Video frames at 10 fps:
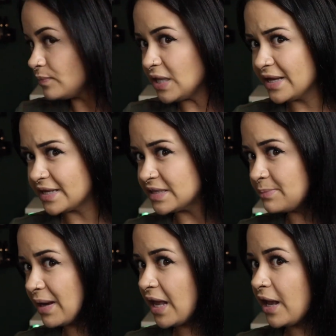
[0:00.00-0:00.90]
like I said,
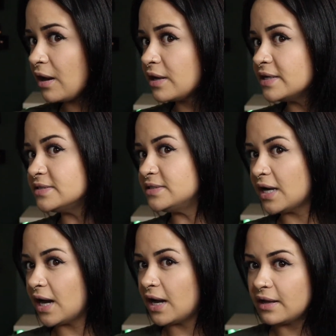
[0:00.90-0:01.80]
my hair is
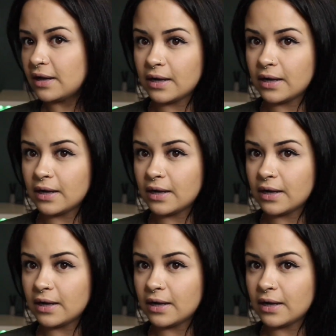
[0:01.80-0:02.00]
not